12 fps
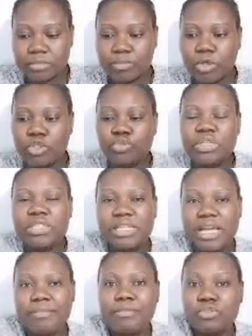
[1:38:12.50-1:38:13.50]
But during
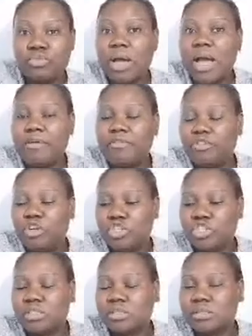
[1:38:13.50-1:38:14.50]
then, me too, I've
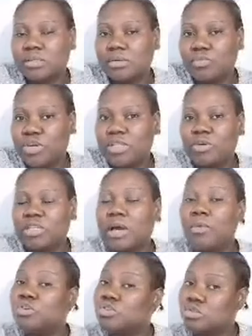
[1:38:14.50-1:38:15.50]
lost weight because I
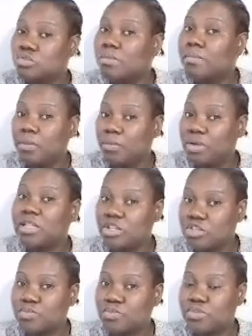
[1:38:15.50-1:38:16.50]
was doing my weight
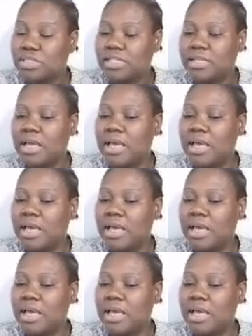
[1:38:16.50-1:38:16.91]
loss process.